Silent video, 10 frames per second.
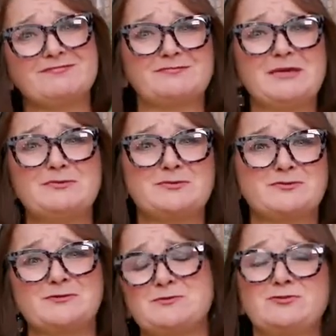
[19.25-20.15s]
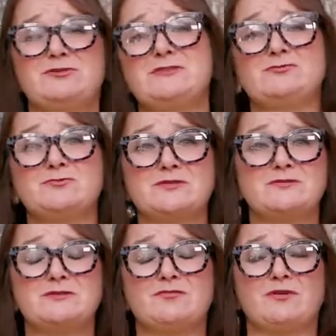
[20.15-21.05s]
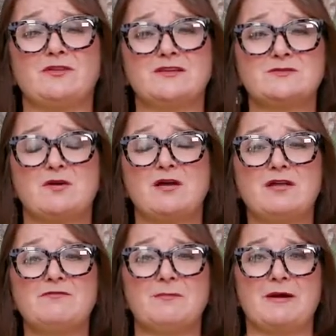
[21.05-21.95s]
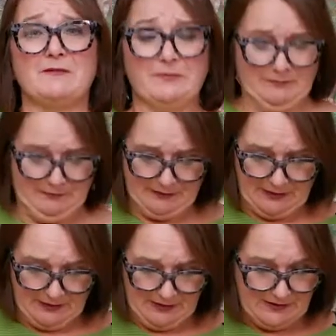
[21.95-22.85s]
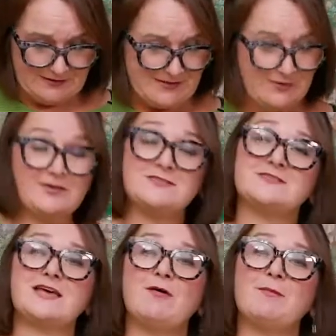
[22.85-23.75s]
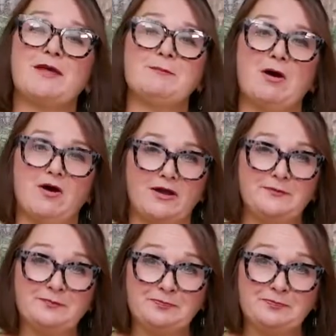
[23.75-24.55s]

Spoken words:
People's Christmas trees are all so different. That's what I love about them. So this is how I make mine.